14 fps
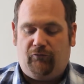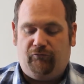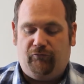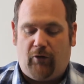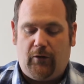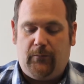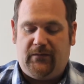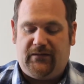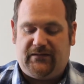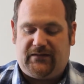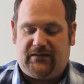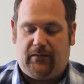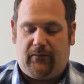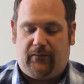
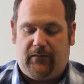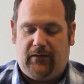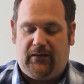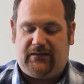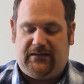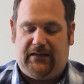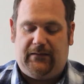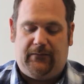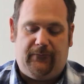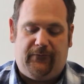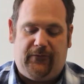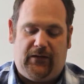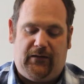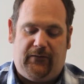Romans
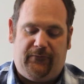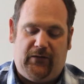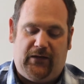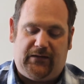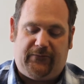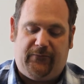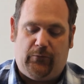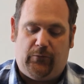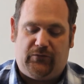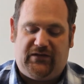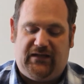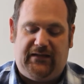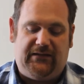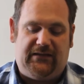13, verse
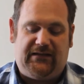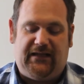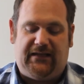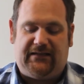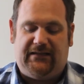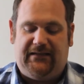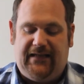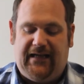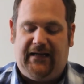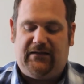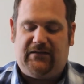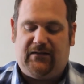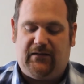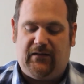14 says,
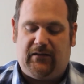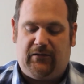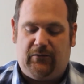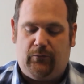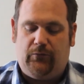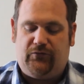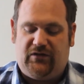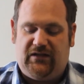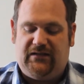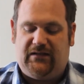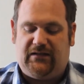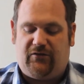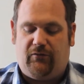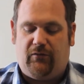Let the Lord
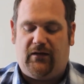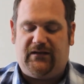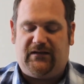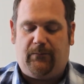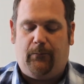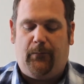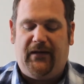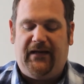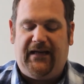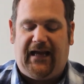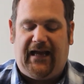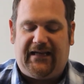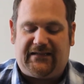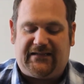Jesus Christ be
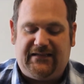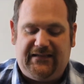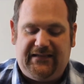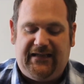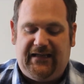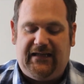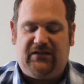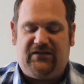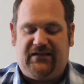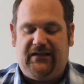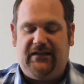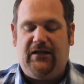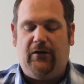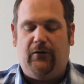as near
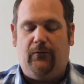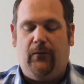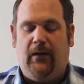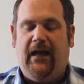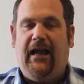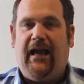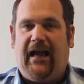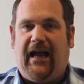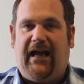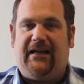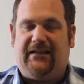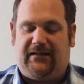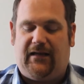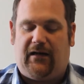to you
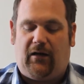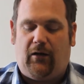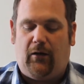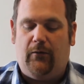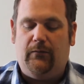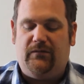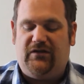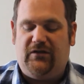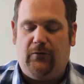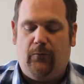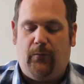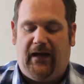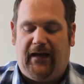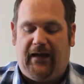as the clothes you
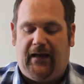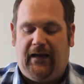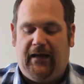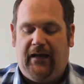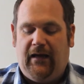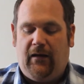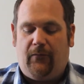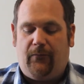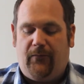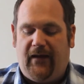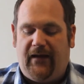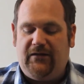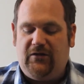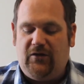wear.
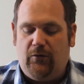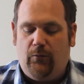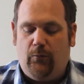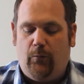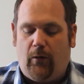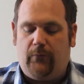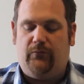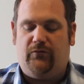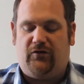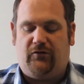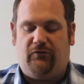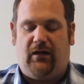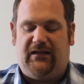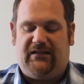Then you won't
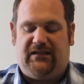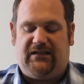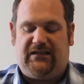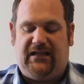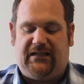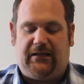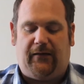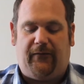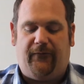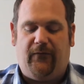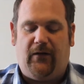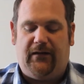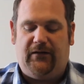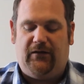try to
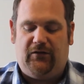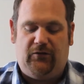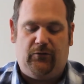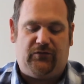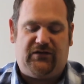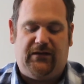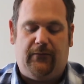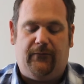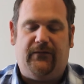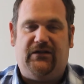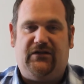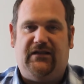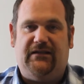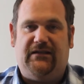satisfy your
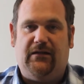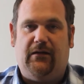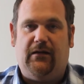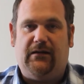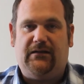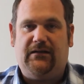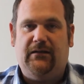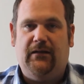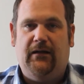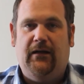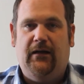selfish desires.